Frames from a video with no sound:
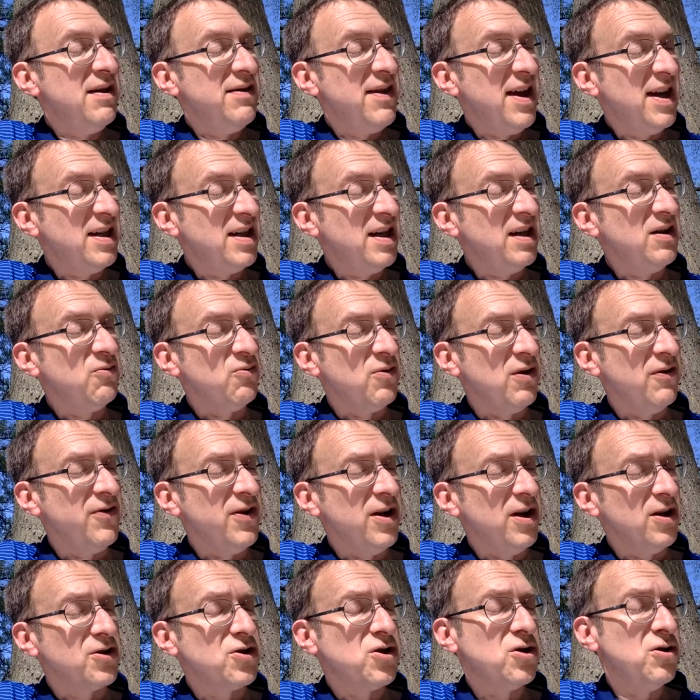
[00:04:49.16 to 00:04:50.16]
They didn't
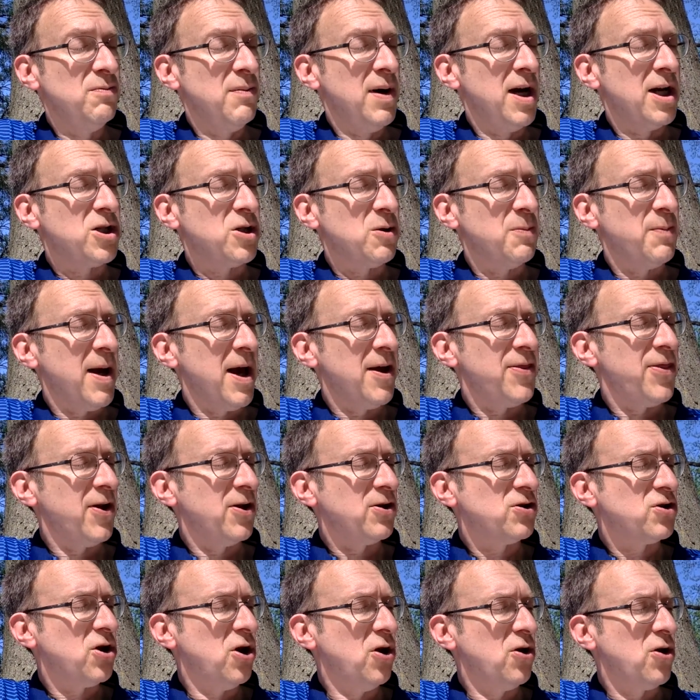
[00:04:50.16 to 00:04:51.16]
reveal too much about
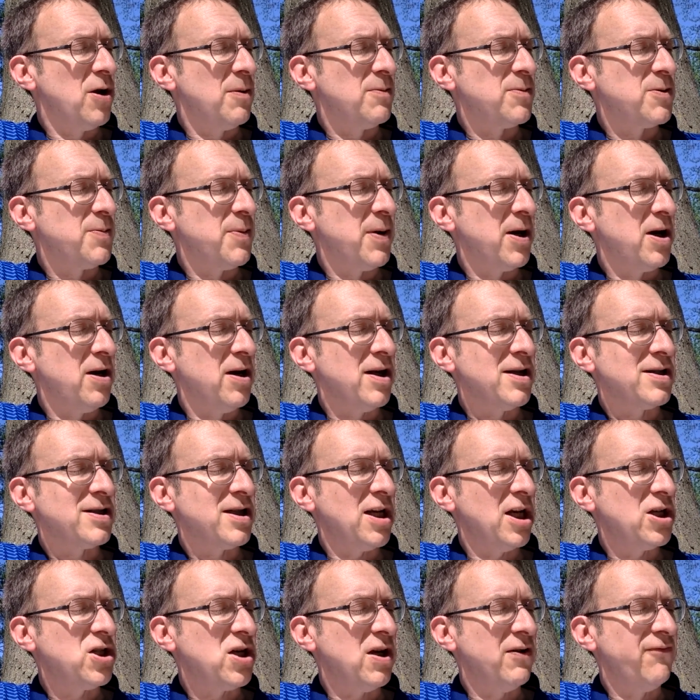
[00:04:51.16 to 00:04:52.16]
their totems because
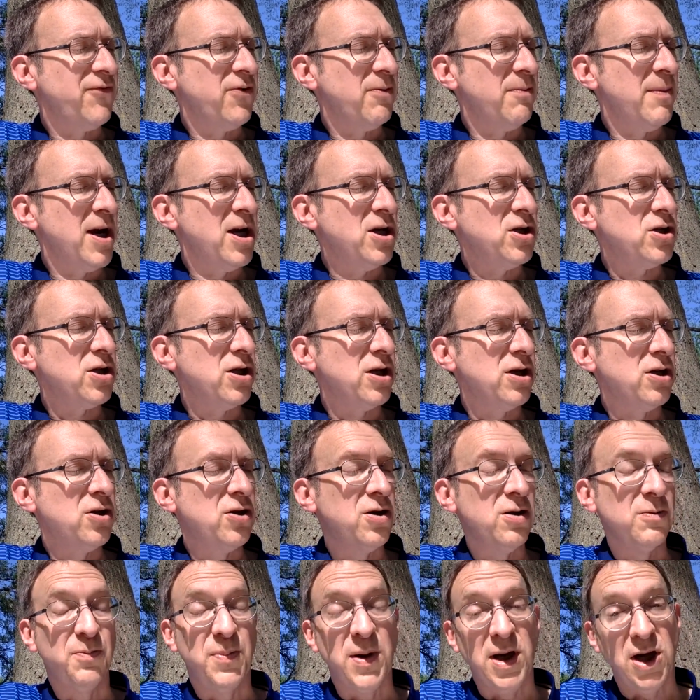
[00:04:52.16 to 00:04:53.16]
such information
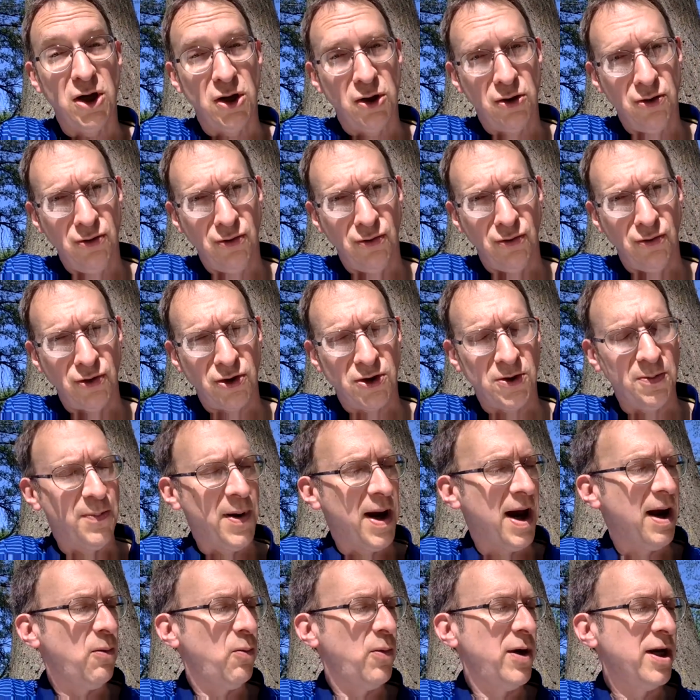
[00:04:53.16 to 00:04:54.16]
could be used
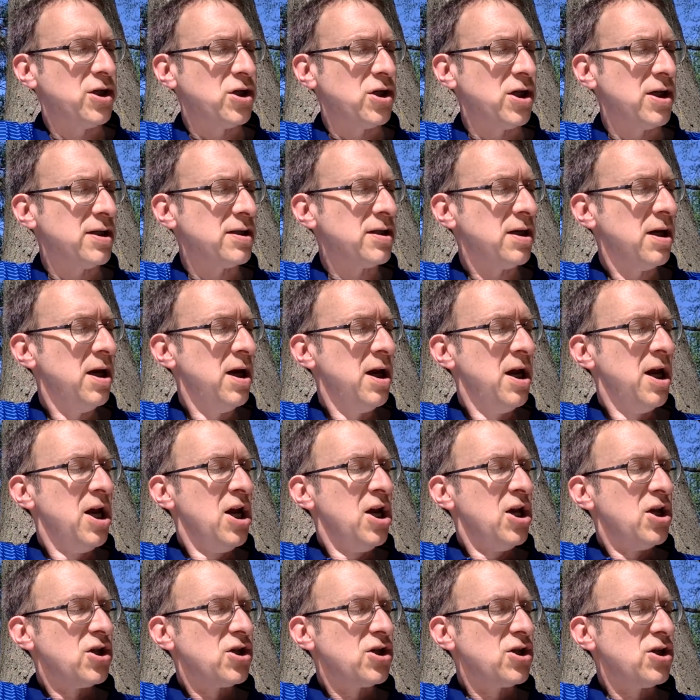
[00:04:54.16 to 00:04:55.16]
by witches.
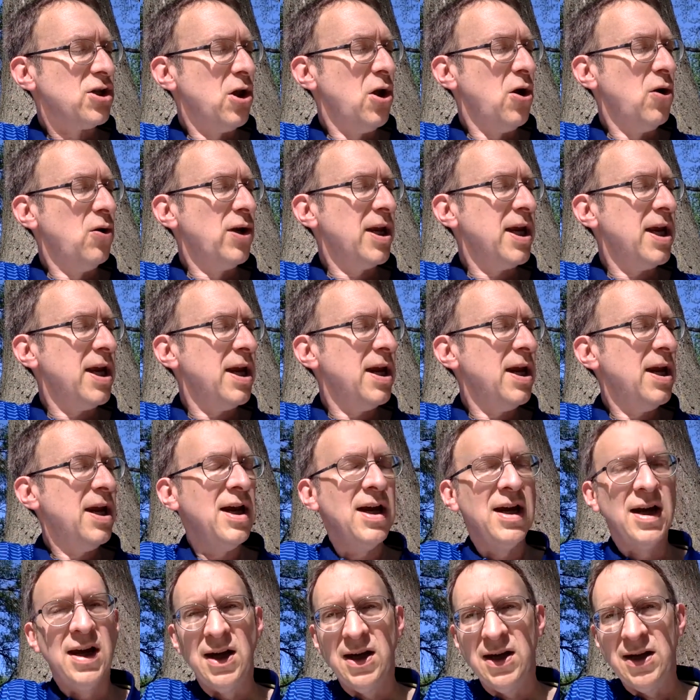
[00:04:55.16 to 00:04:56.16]
Slowly,
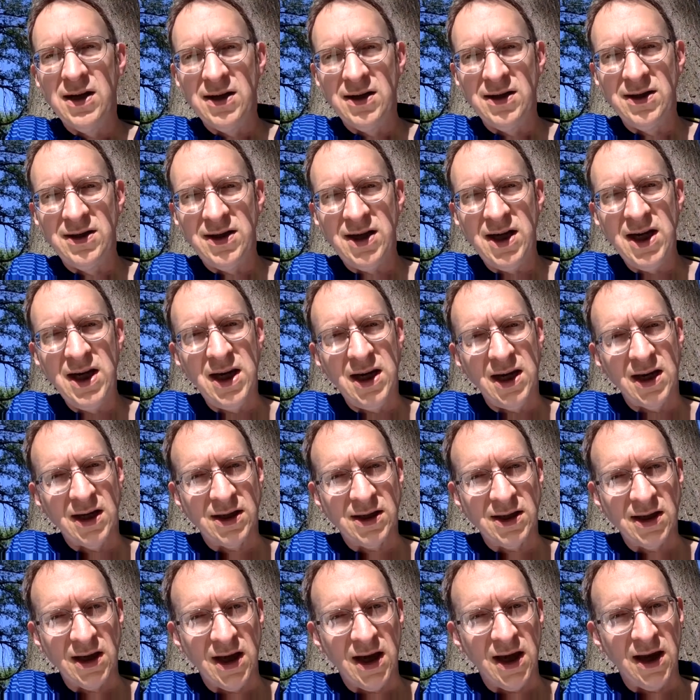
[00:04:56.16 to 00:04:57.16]

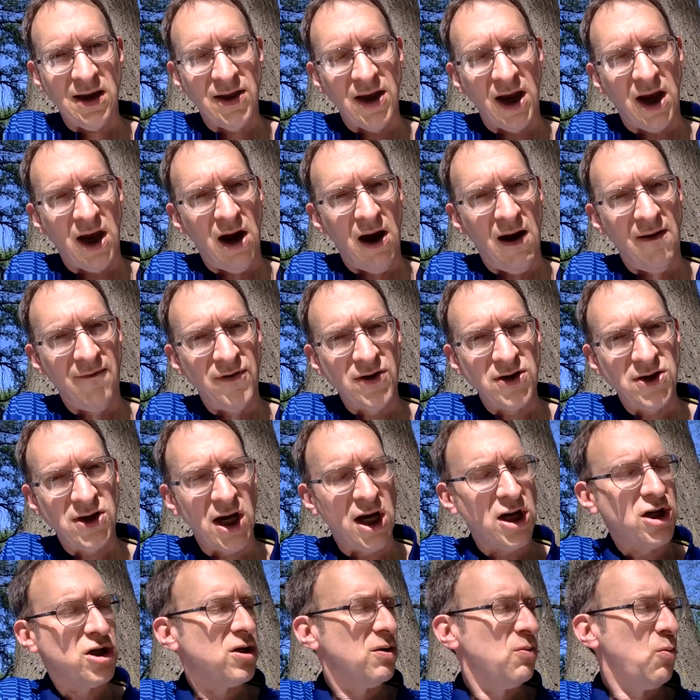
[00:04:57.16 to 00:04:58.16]
tediously, the
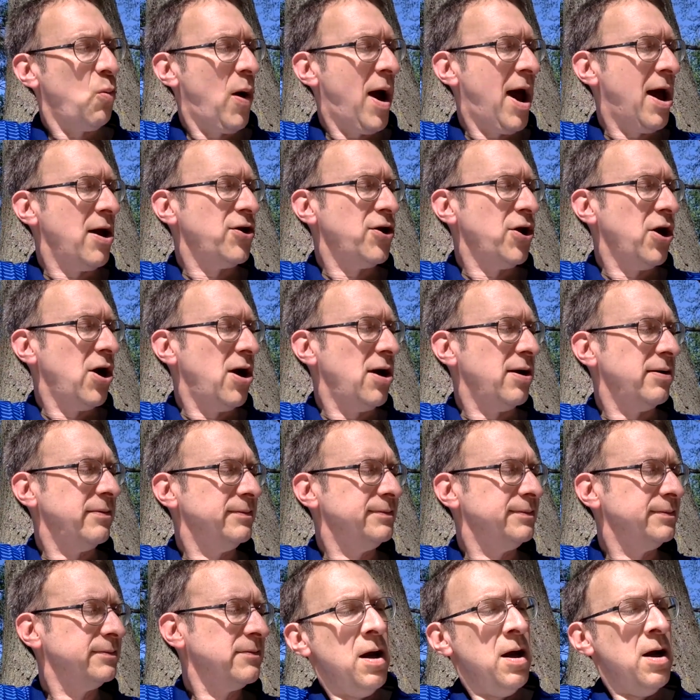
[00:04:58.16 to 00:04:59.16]
conversation wound on.
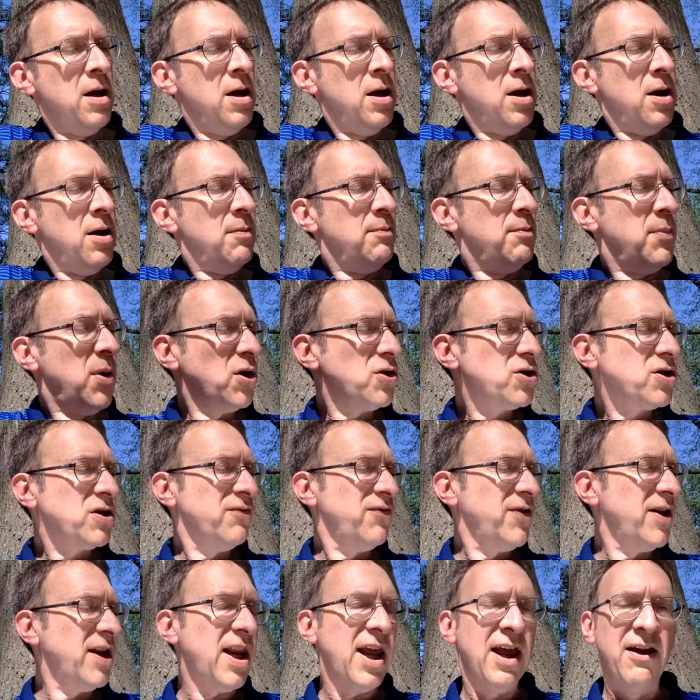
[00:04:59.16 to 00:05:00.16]
Most
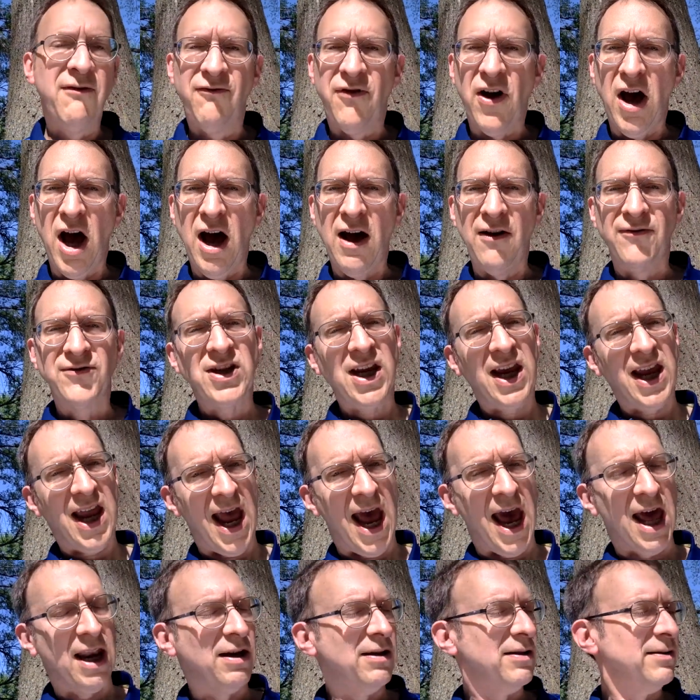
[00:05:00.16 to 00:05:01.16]
of it involved
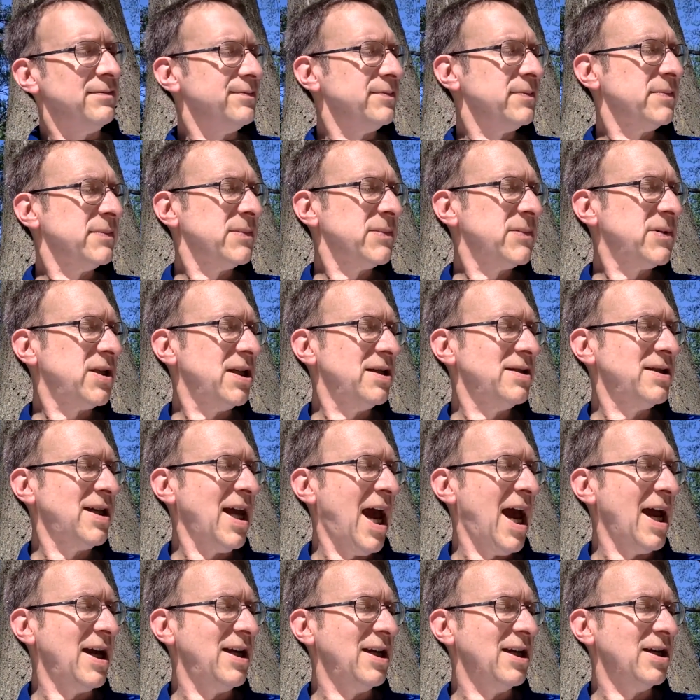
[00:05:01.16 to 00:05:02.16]
cattle.
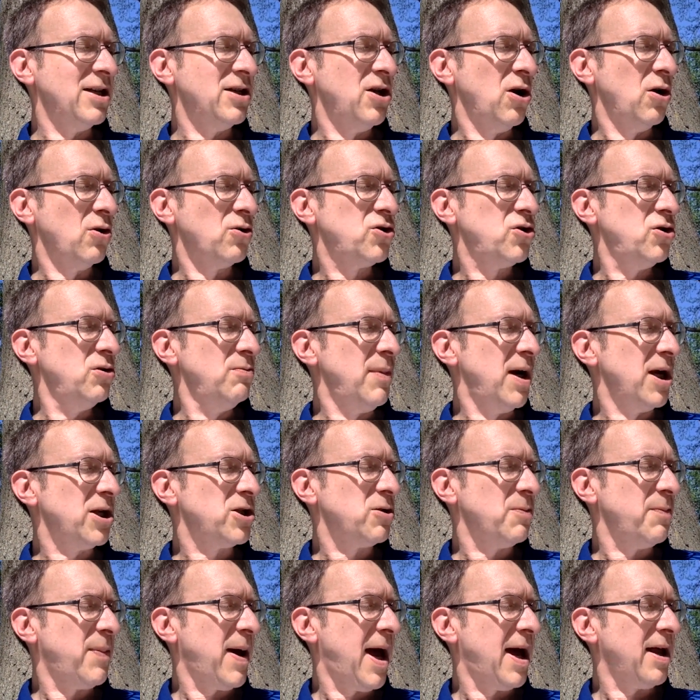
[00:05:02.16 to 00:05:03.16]
Tendai didn't know too much
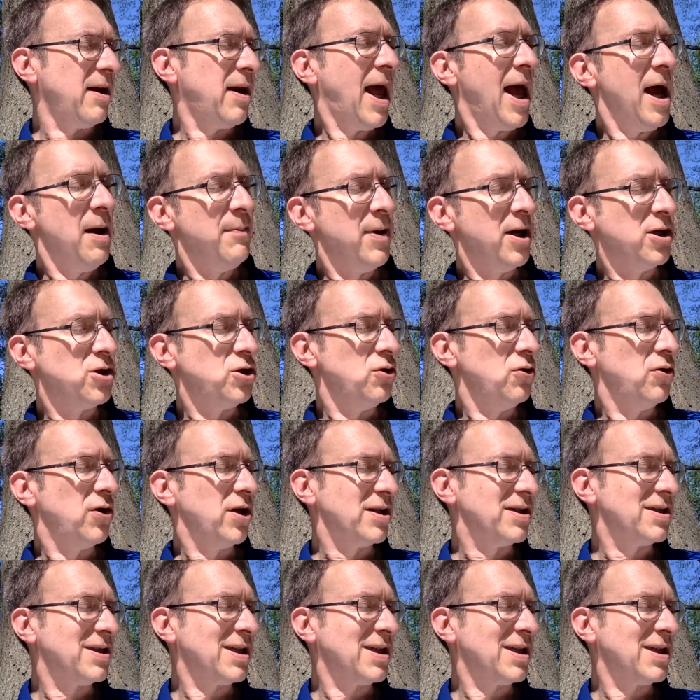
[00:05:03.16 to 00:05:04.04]
about how much you could